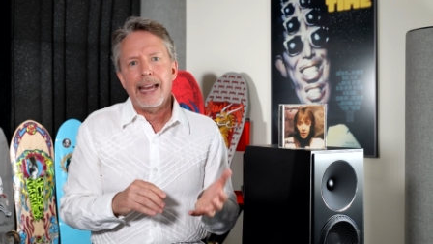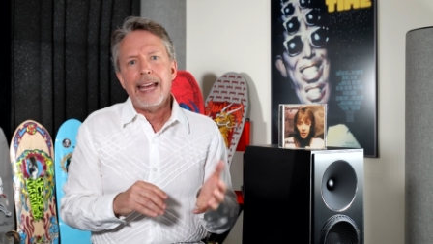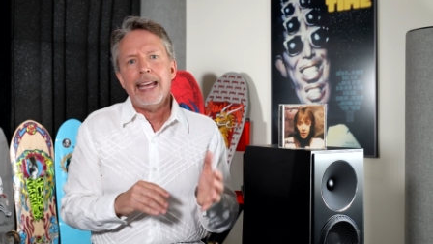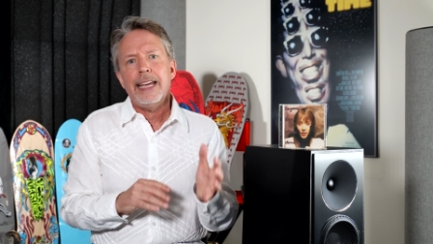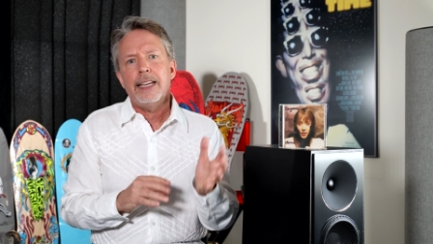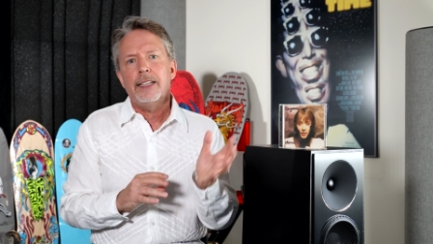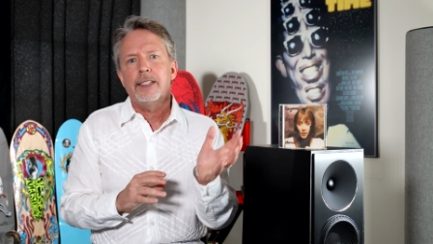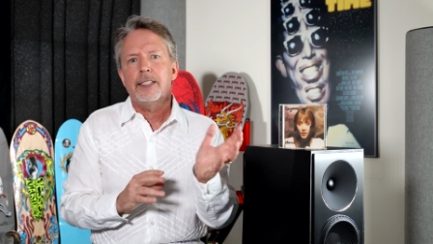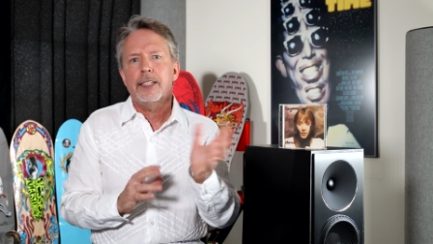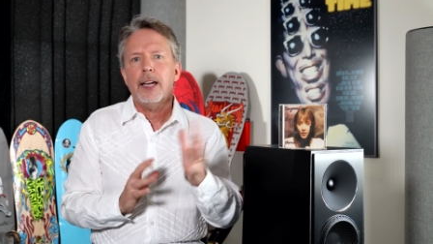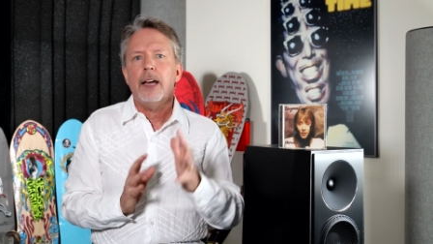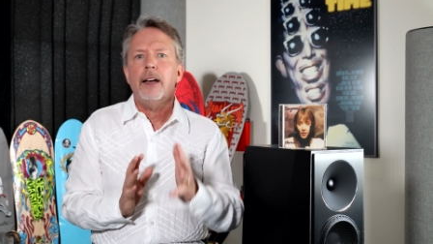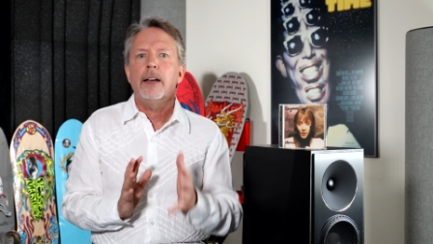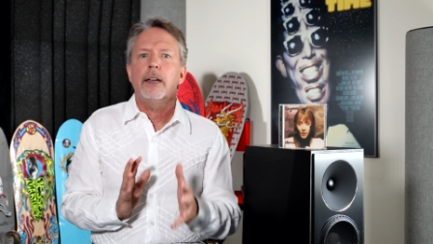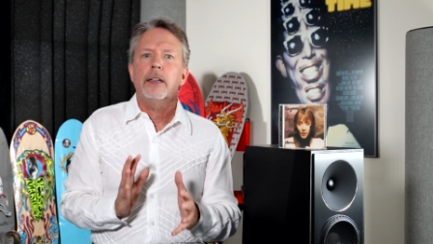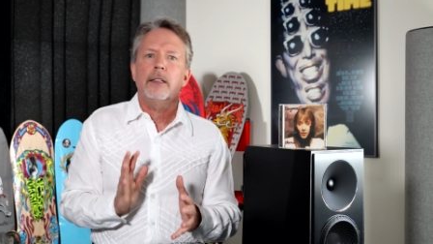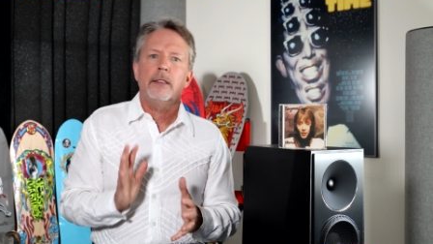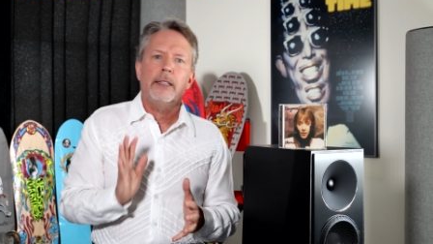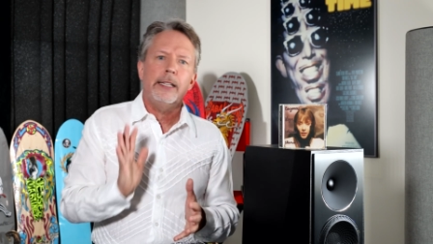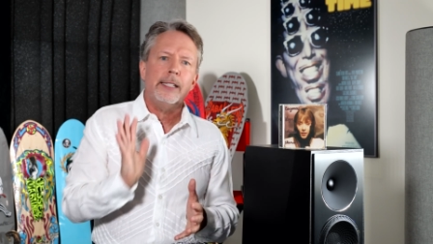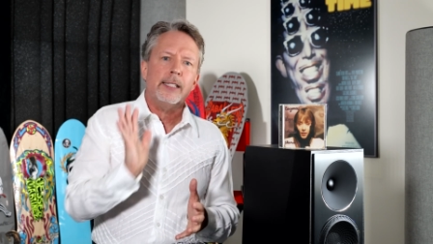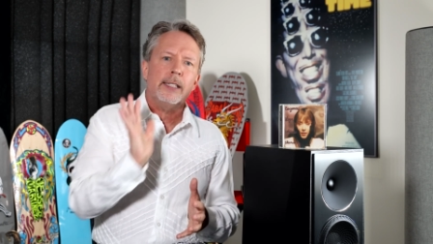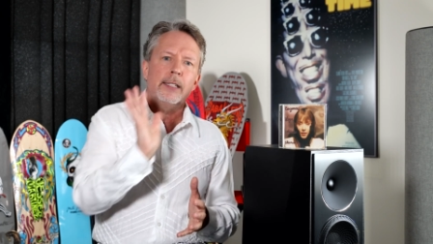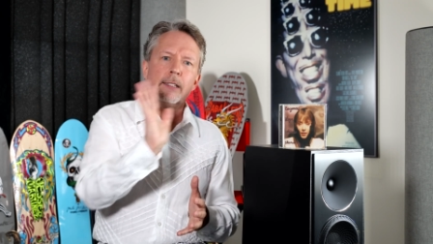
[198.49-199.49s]
Hey,
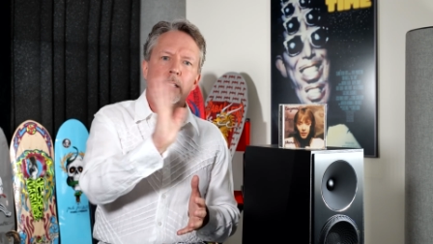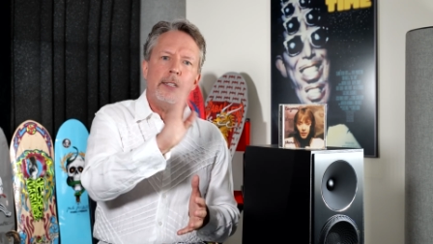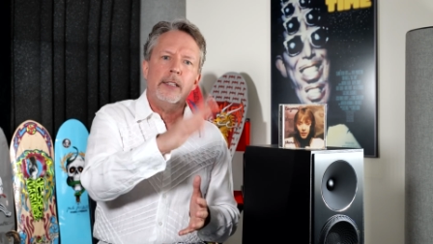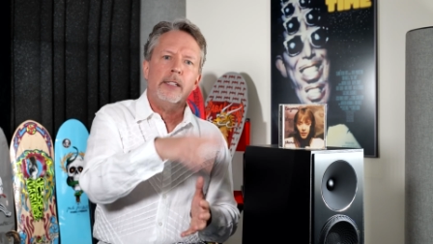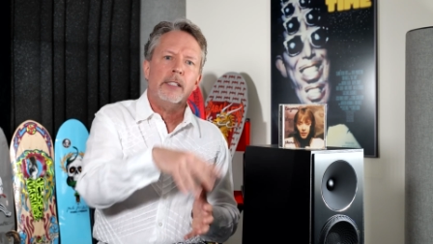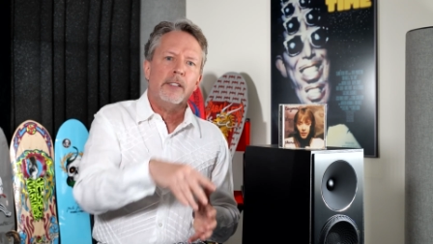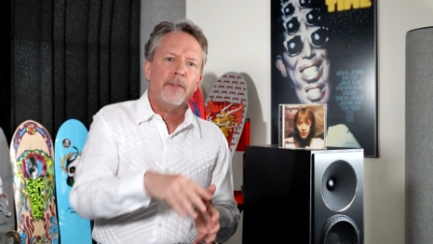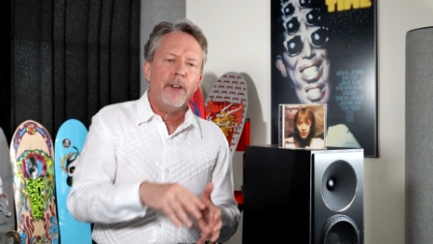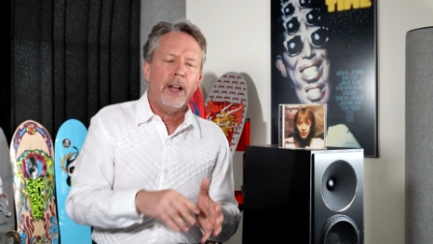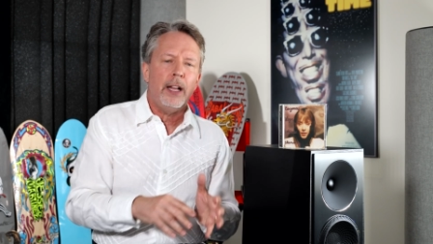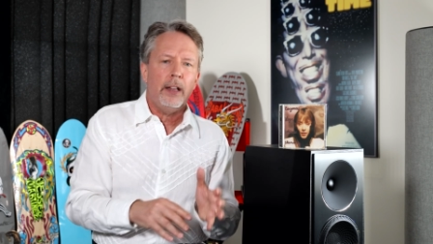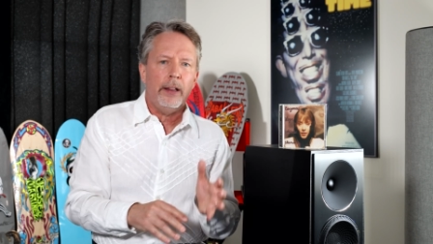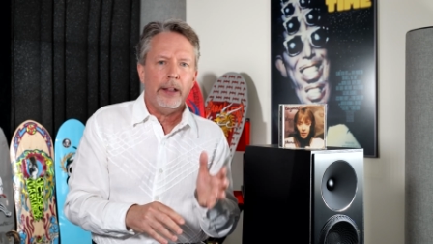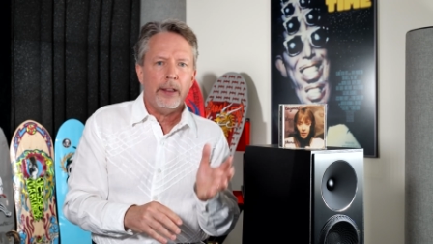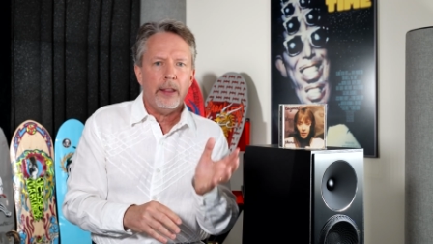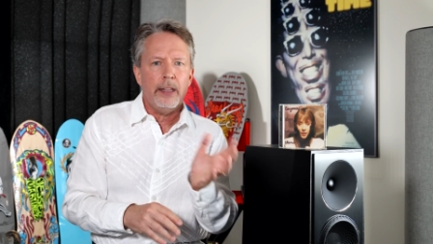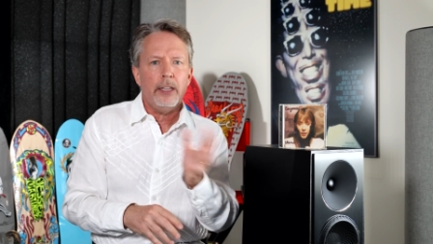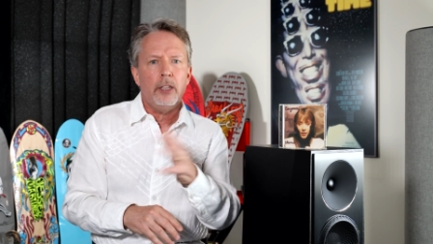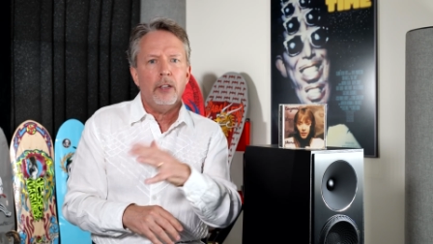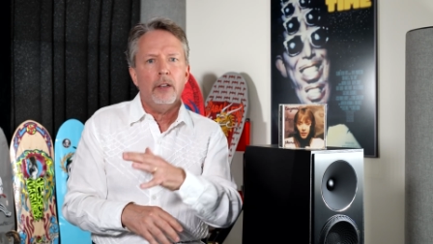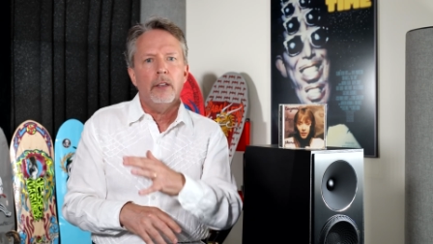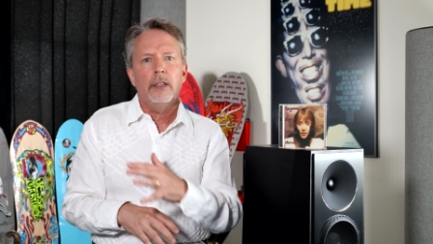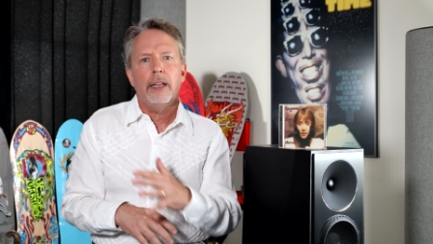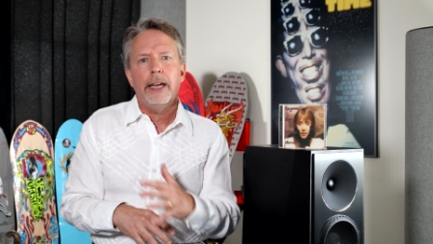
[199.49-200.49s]
Doug, listen to this file. I
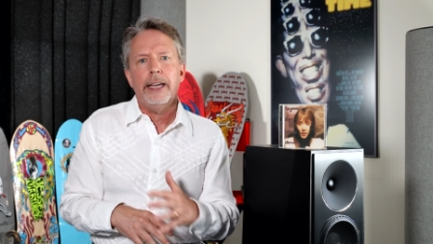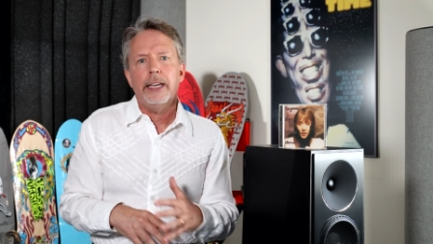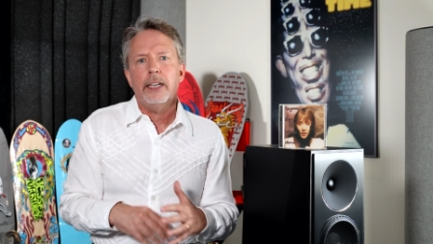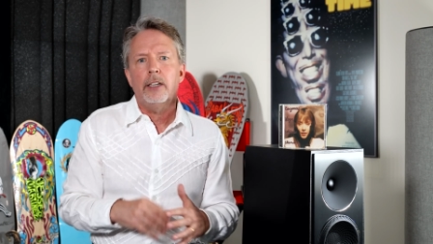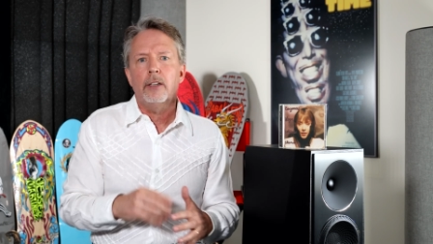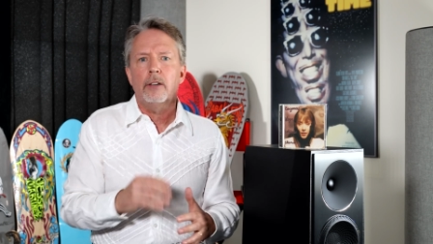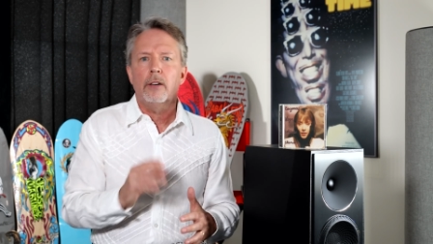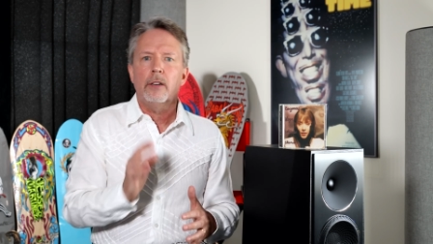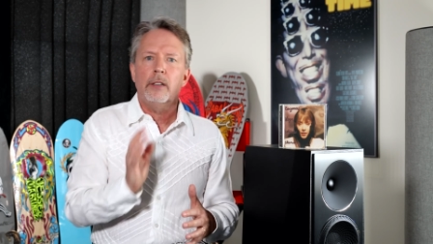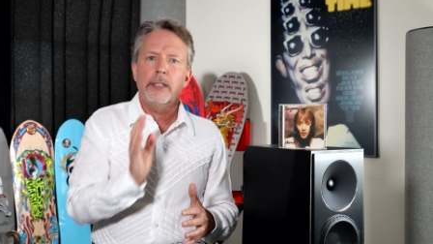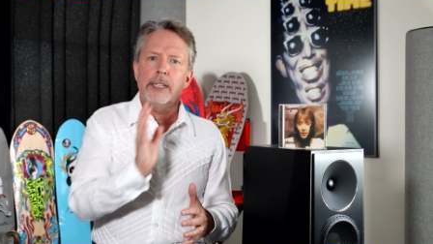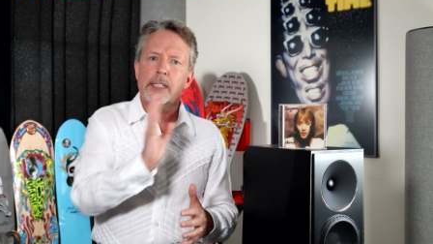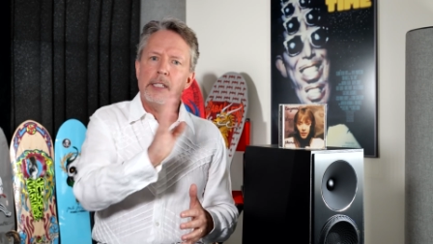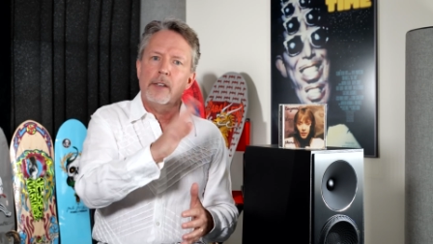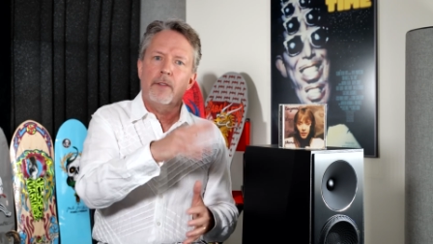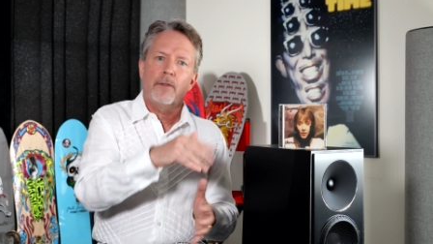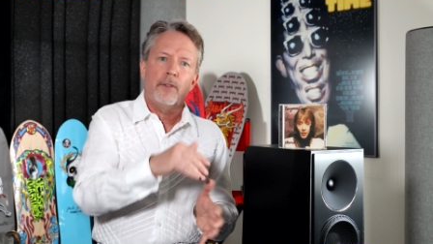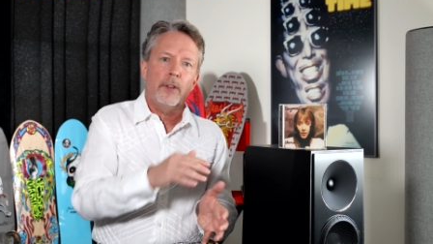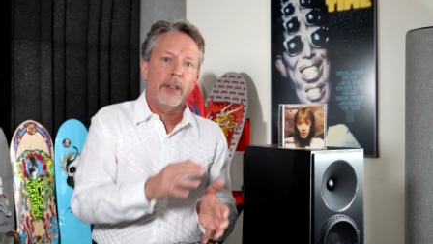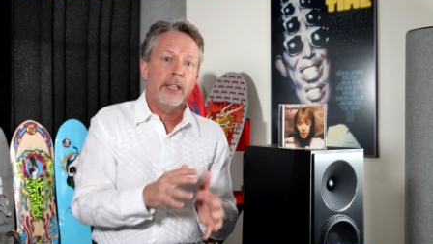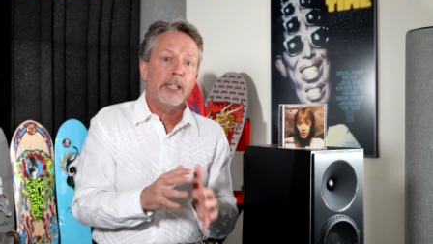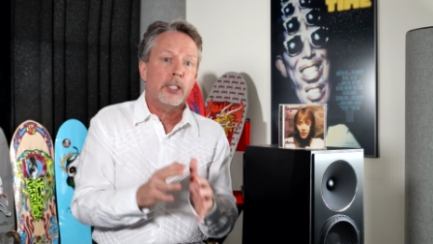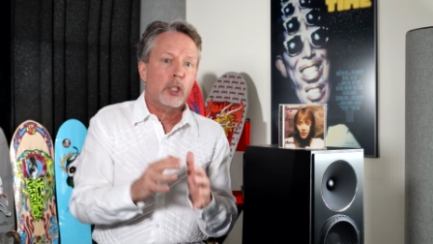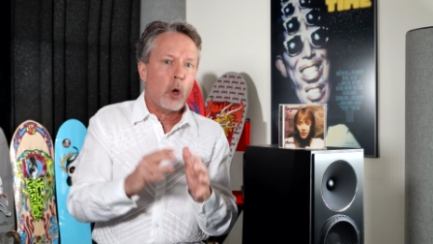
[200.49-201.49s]
think you'll like it, or listen
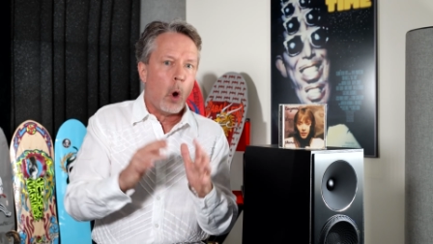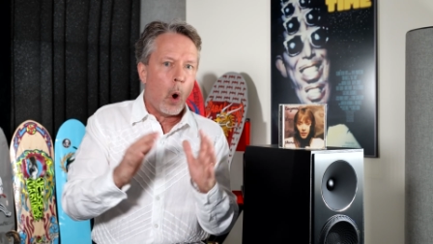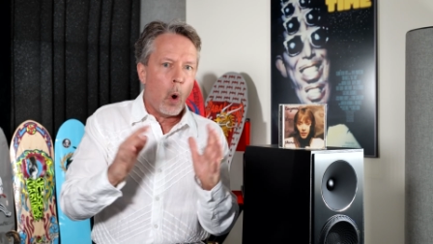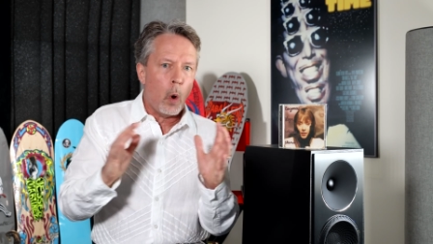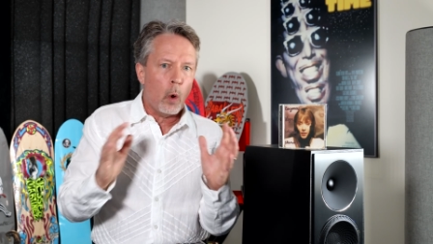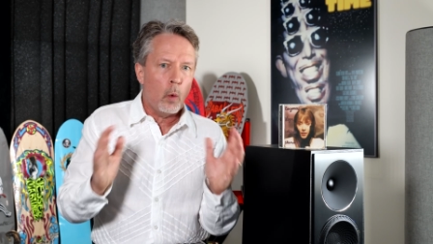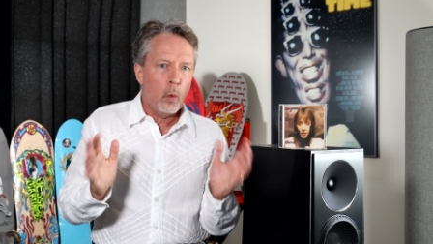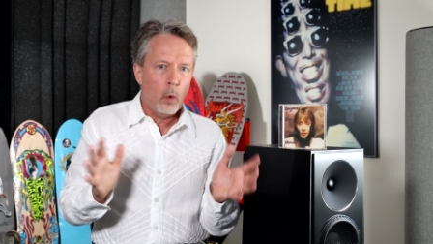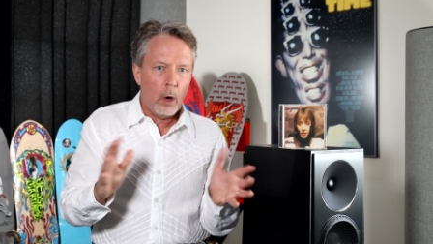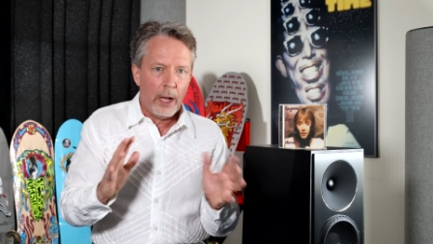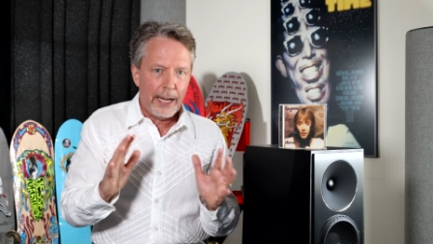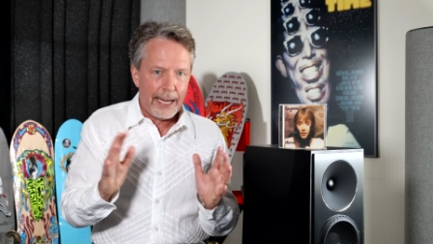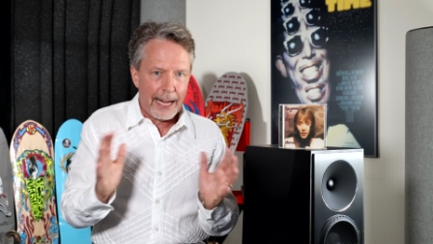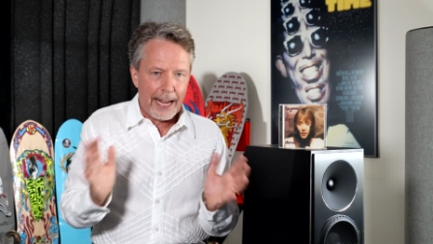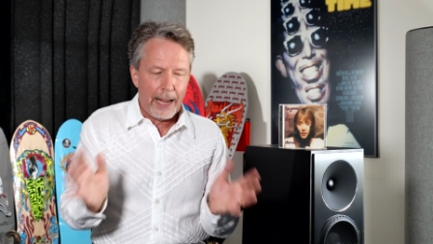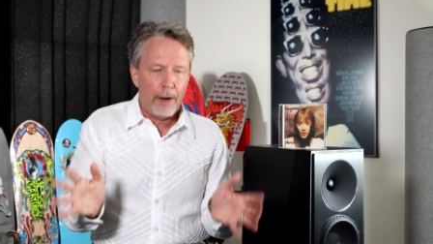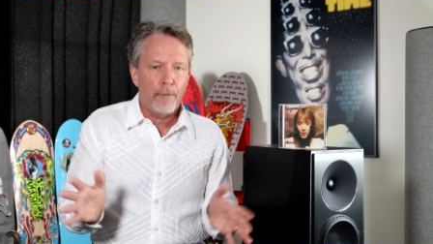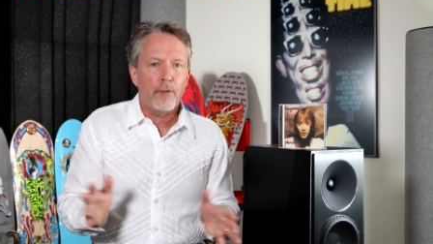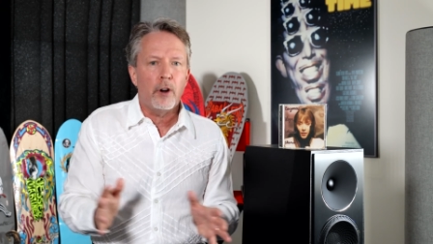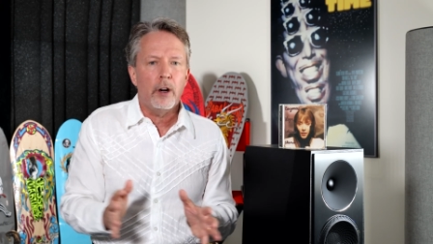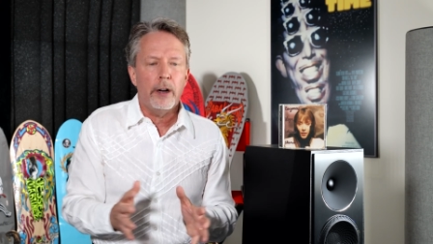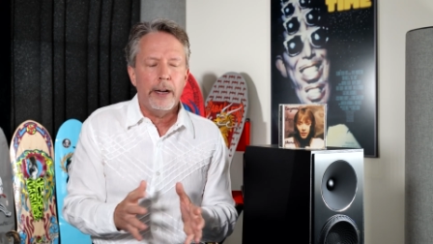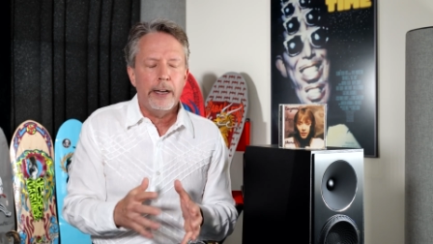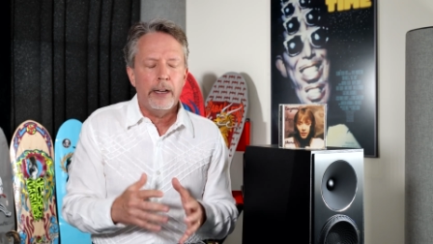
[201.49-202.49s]
for this, or
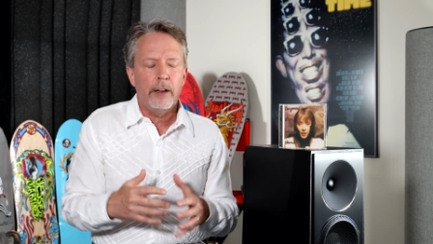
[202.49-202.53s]
whatever.